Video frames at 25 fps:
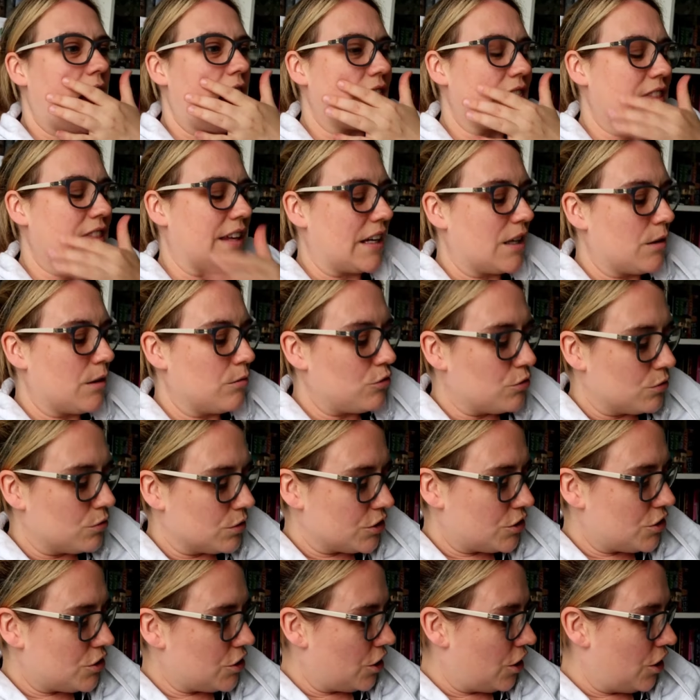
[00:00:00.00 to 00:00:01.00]
I think I'm
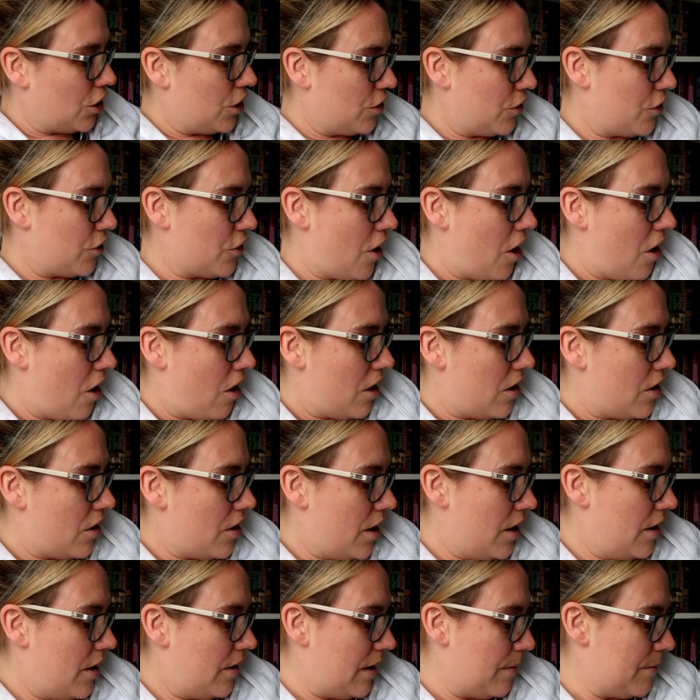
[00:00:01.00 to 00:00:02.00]
going to, there
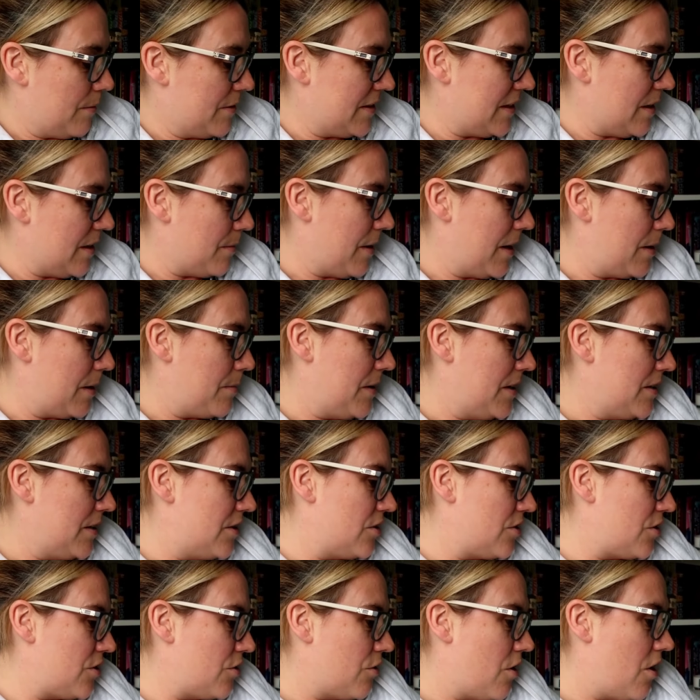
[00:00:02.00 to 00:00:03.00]
are, let me see how many
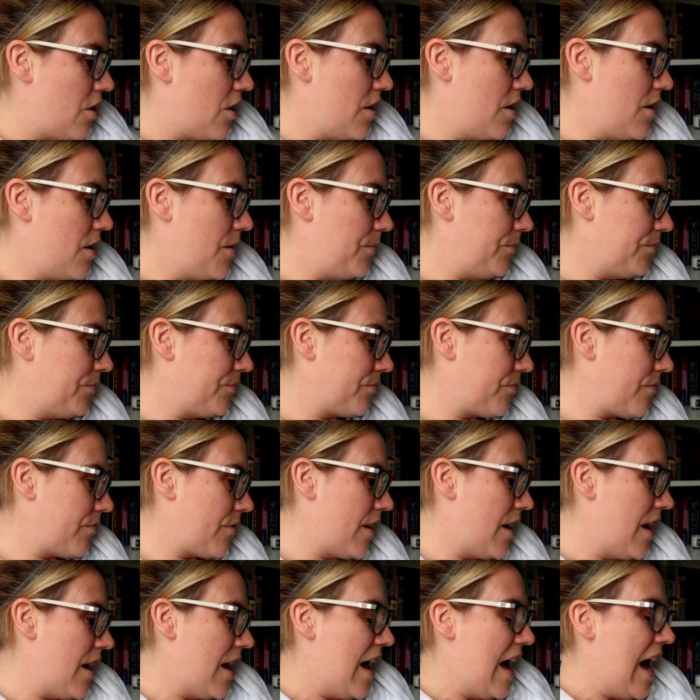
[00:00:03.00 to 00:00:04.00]
pages there are.
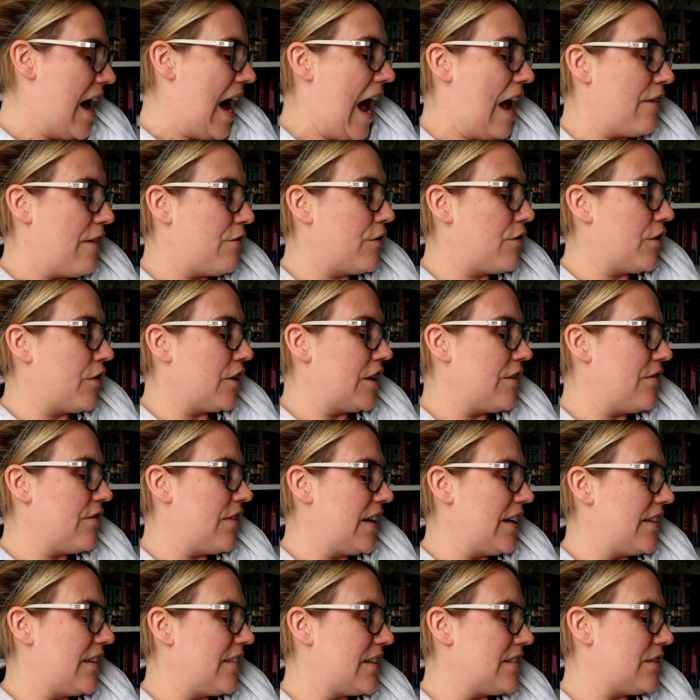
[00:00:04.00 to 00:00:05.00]
I have a funny
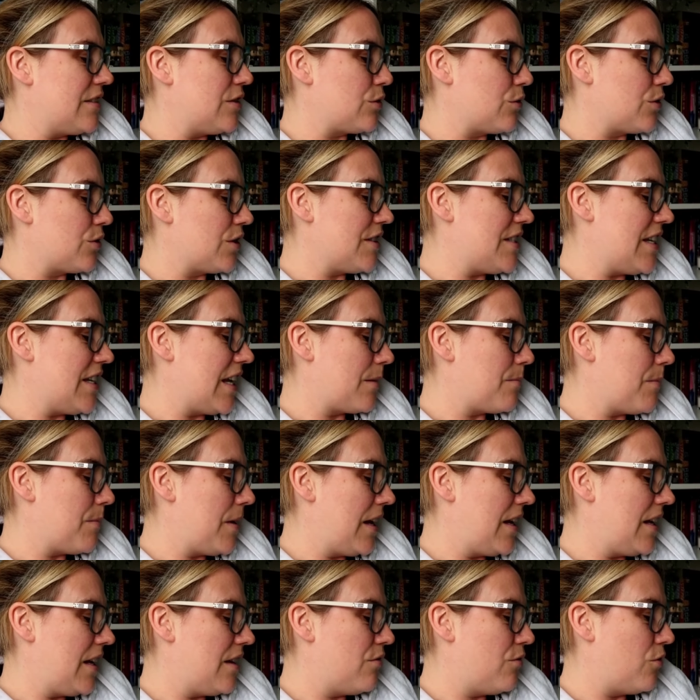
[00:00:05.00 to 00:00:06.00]
feeling this is going to take
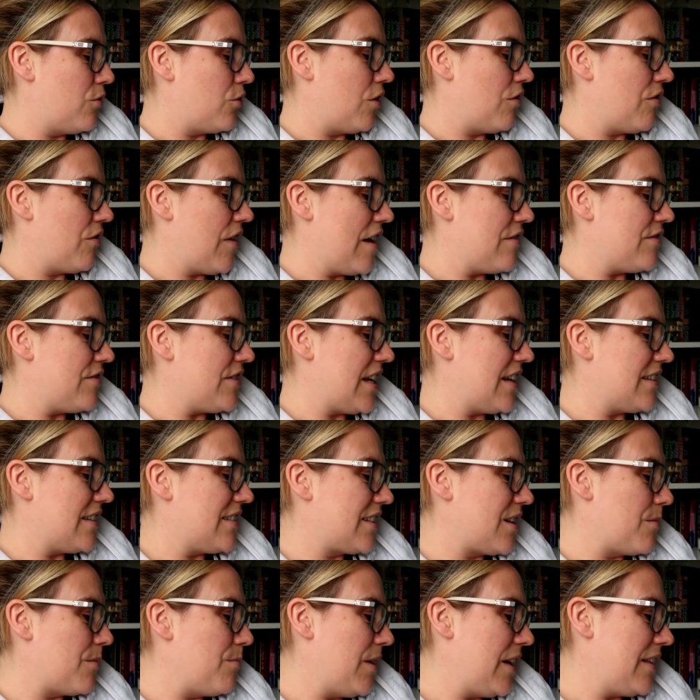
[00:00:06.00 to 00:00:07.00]
me four or five
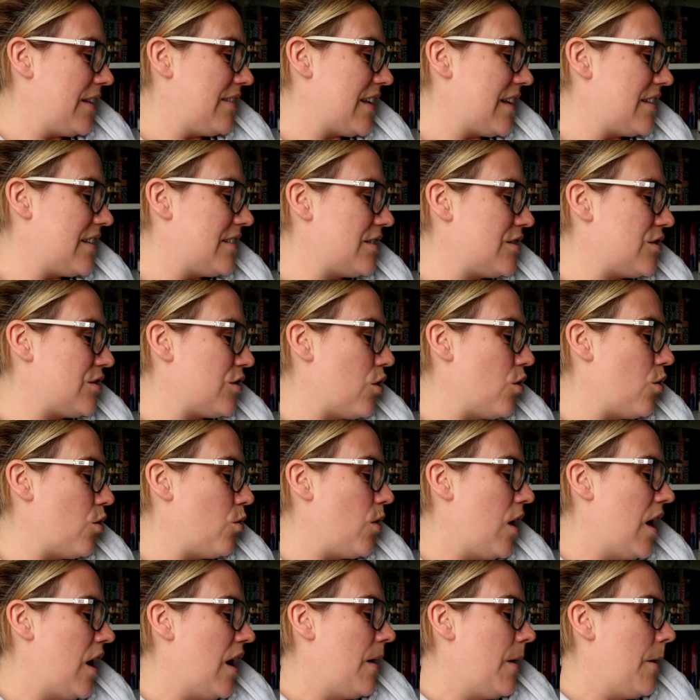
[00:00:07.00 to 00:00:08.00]
days to complete this.
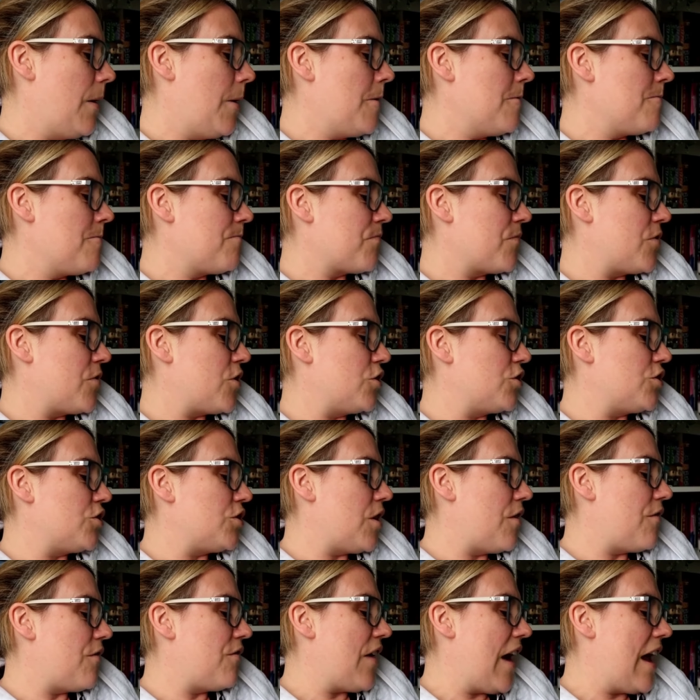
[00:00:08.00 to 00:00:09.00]
So
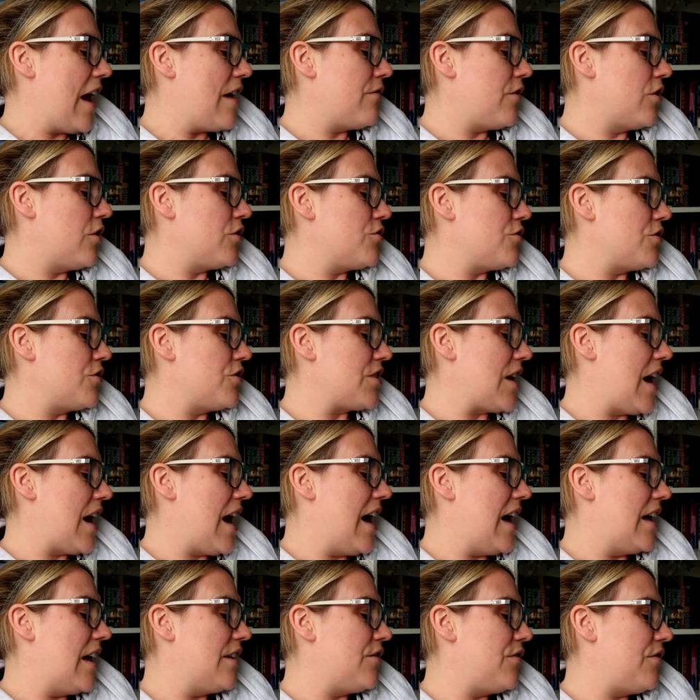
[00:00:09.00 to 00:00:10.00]
there's
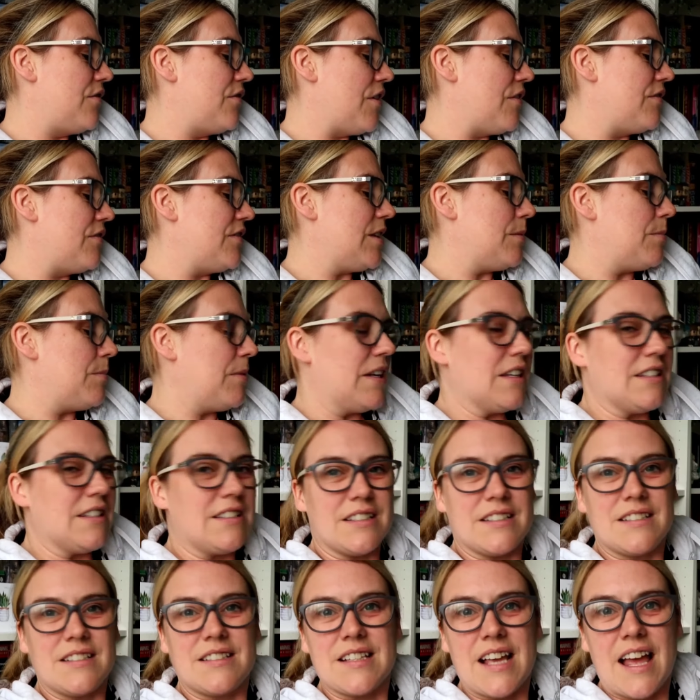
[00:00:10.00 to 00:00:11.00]
550
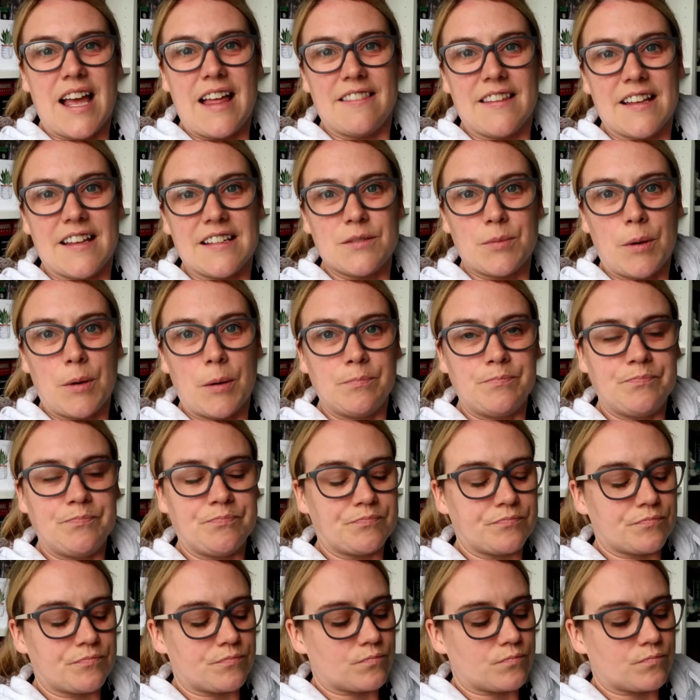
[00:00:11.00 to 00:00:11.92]
pages in this one.